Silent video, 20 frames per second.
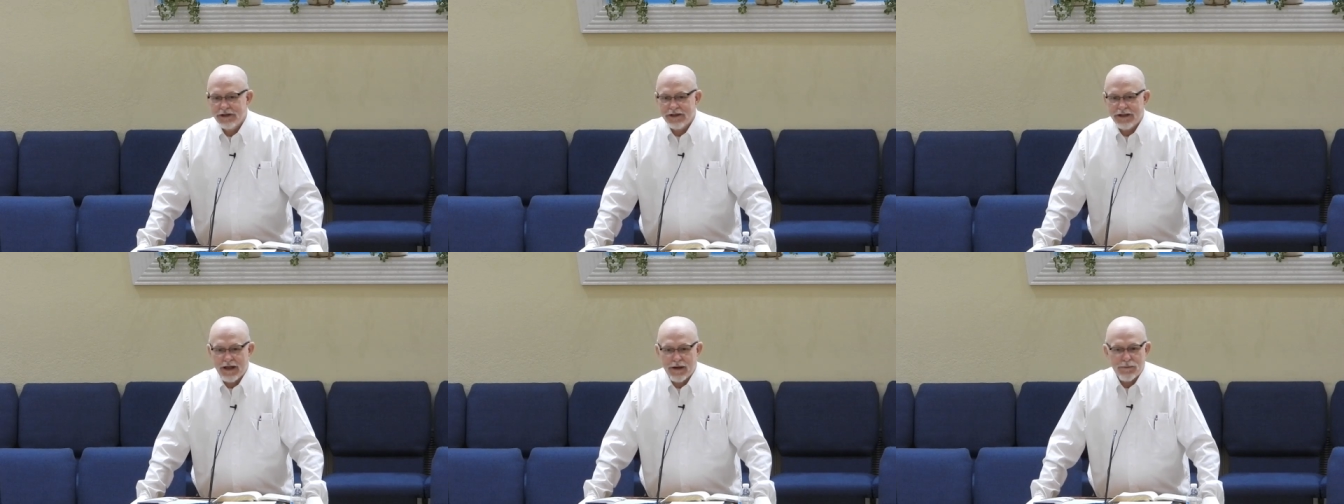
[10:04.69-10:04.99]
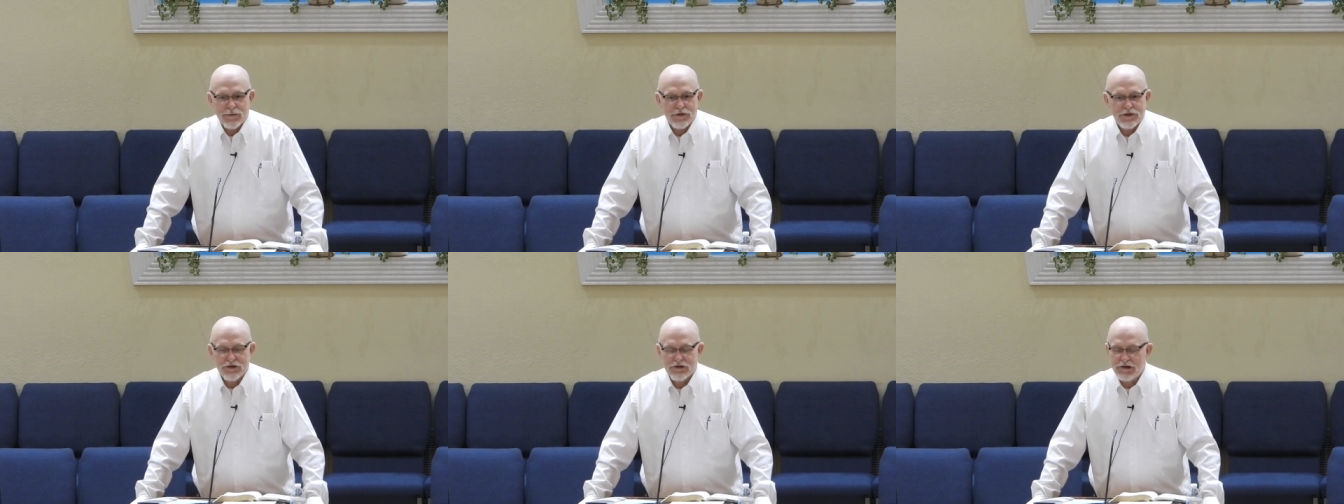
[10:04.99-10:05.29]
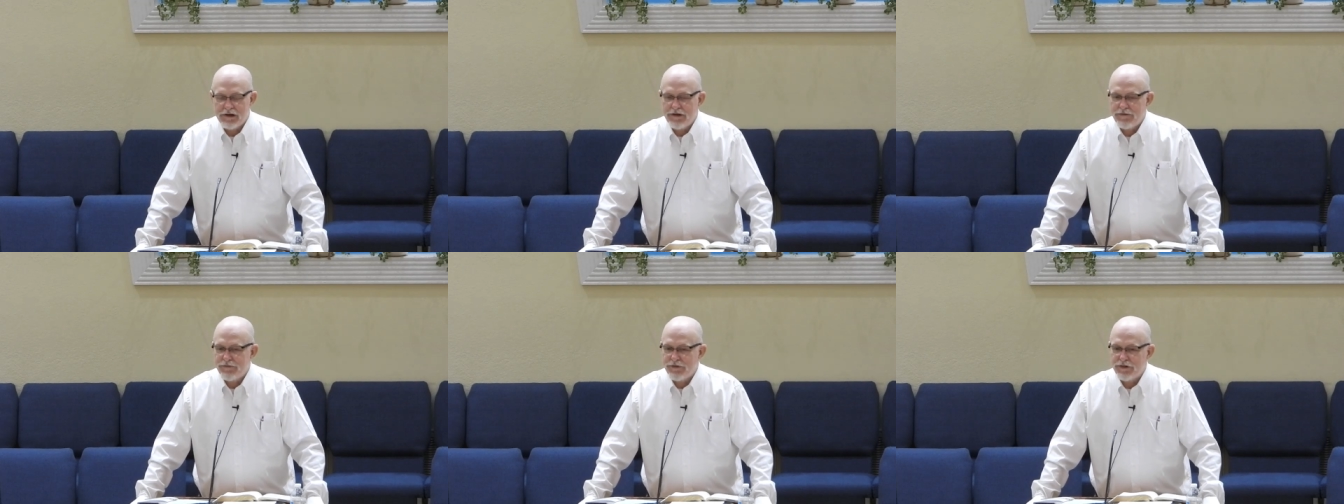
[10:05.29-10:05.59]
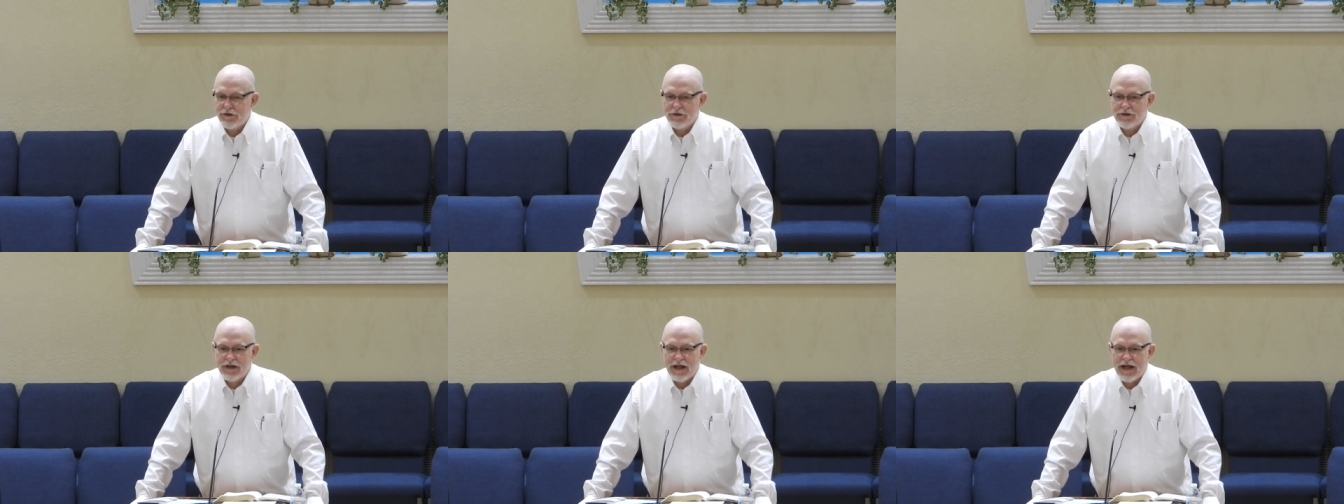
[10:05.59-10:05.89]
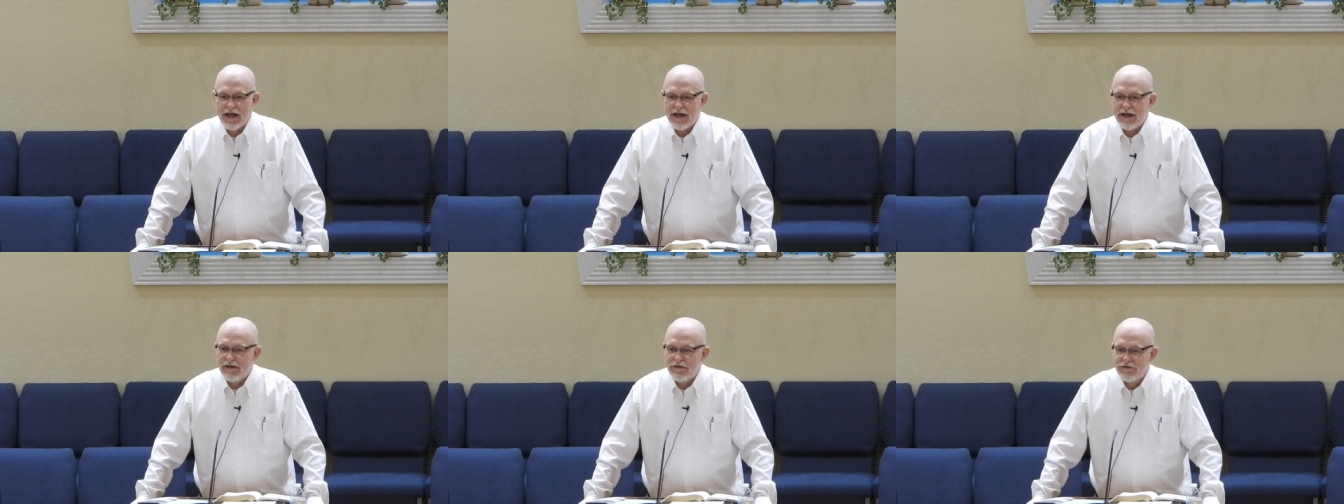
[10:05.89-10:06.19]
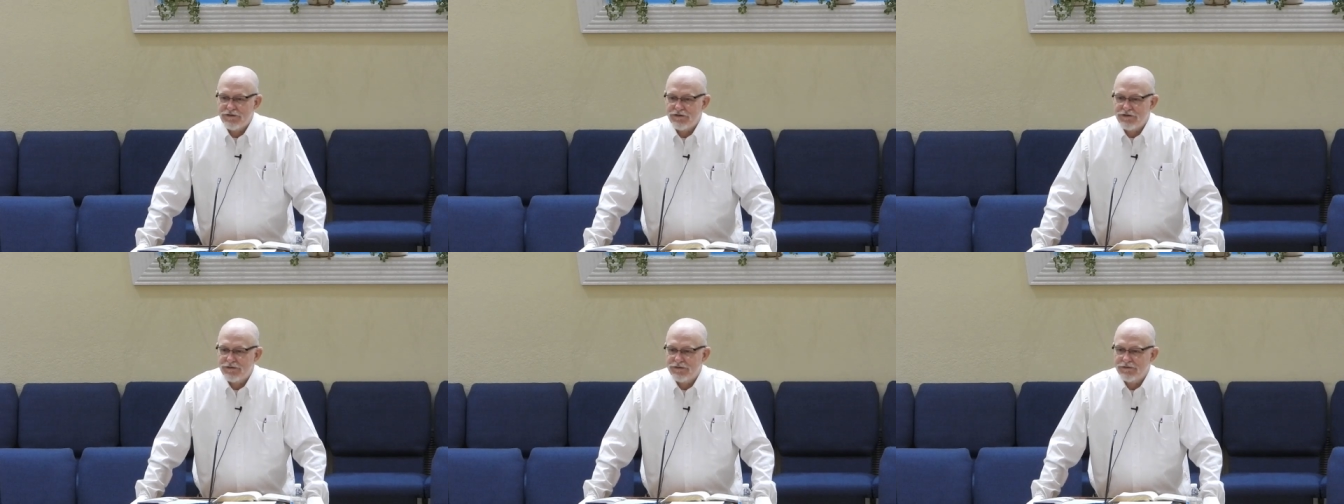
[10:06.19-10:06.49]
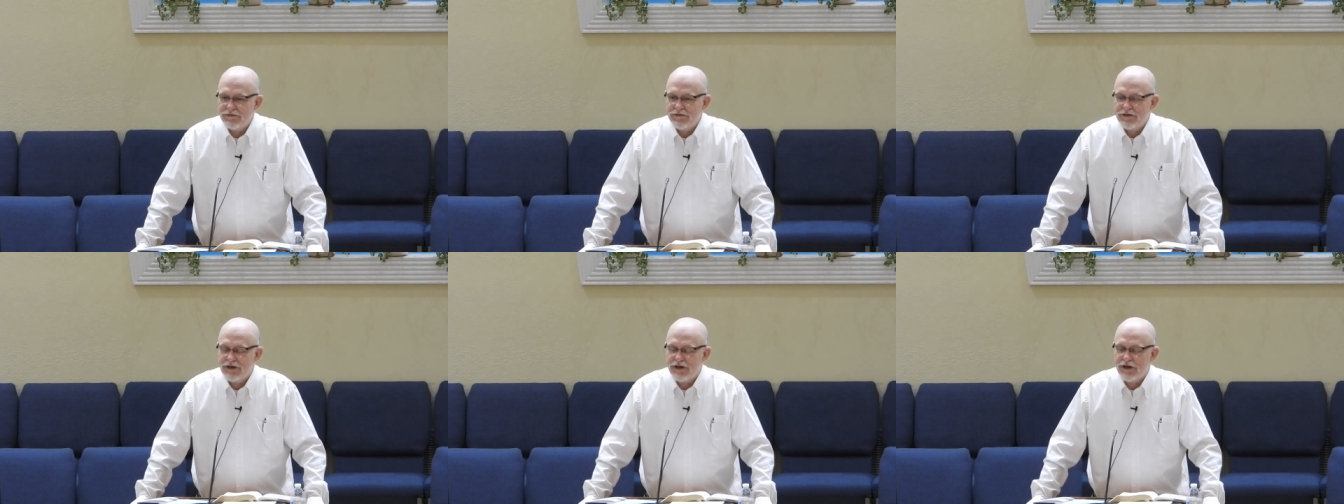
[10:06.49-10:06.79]
They were just living their lives,
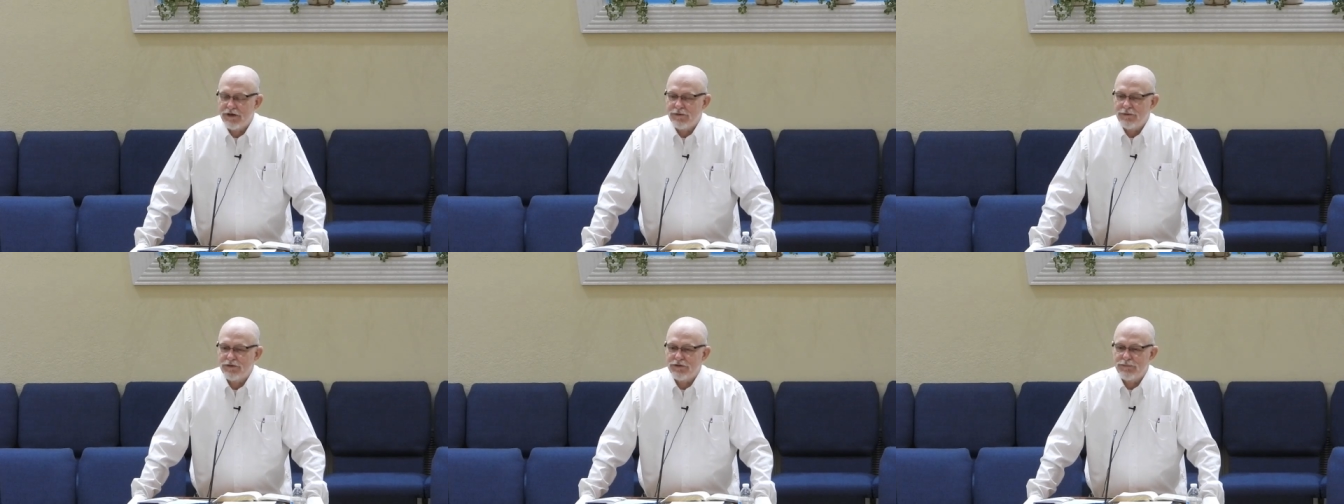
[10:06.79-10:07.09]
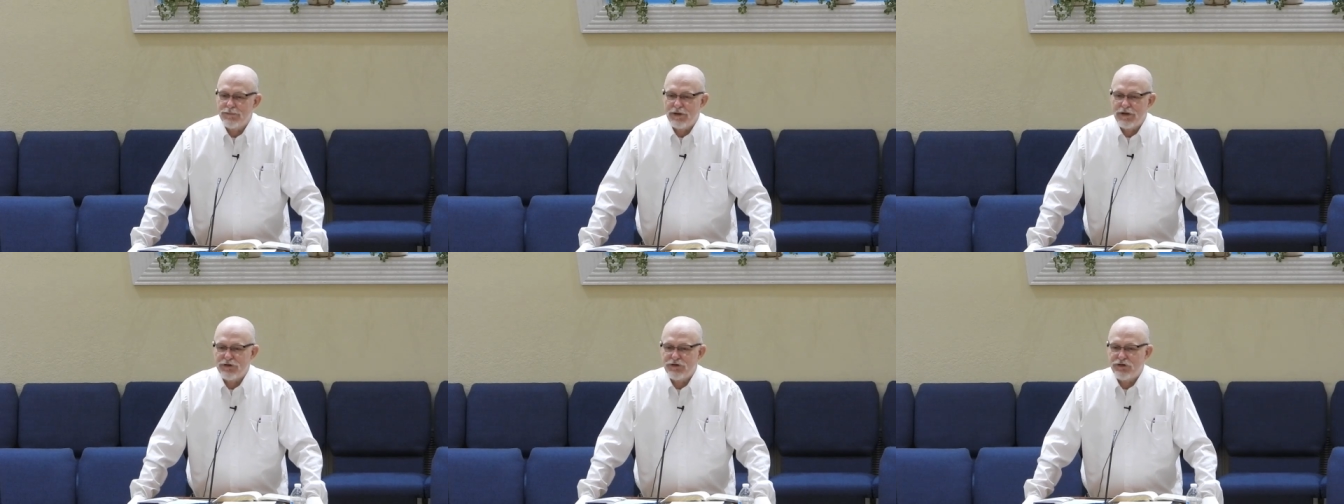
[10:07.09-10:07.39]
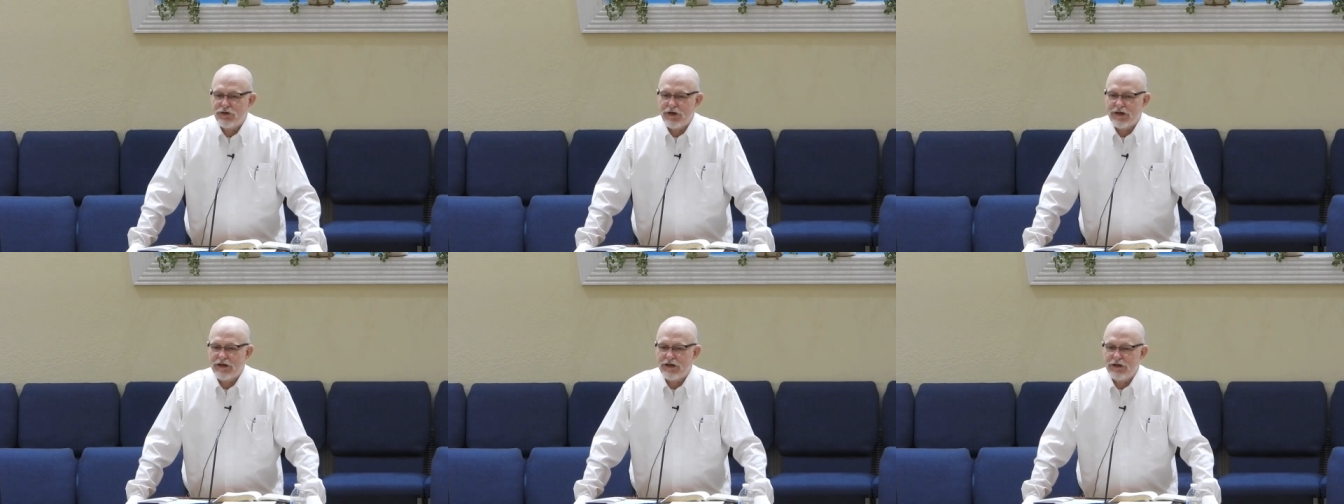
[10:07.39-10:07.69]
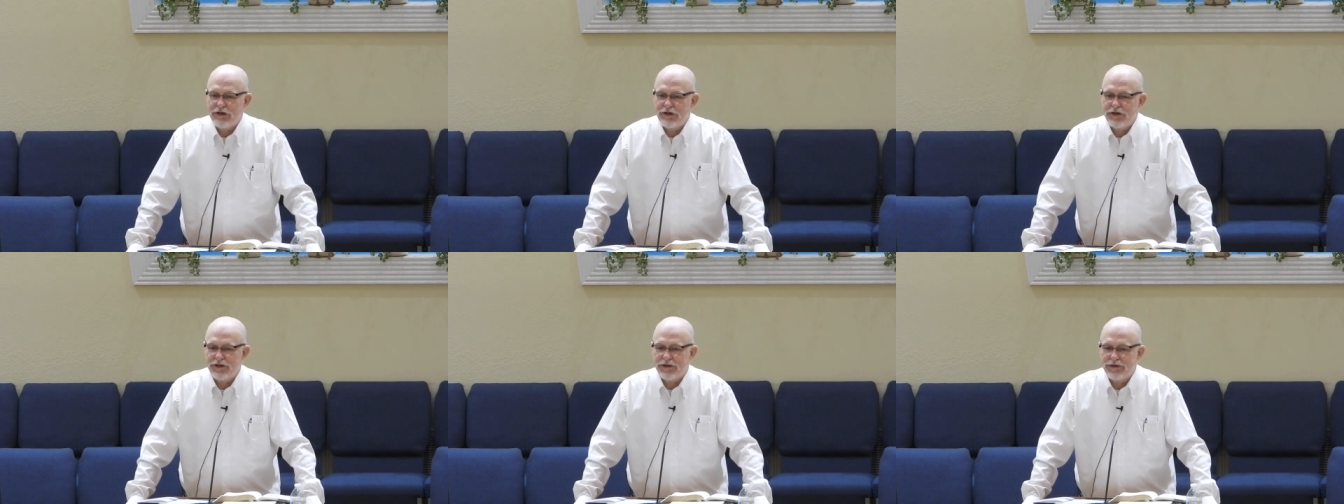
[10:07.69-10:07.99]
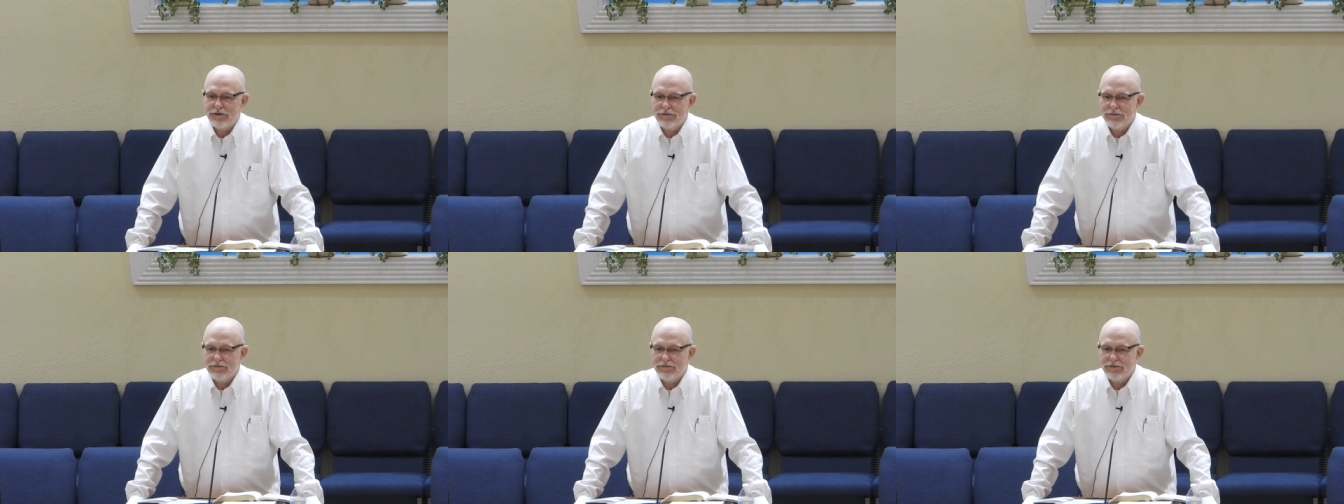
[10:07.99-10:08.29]
you know, as best they could.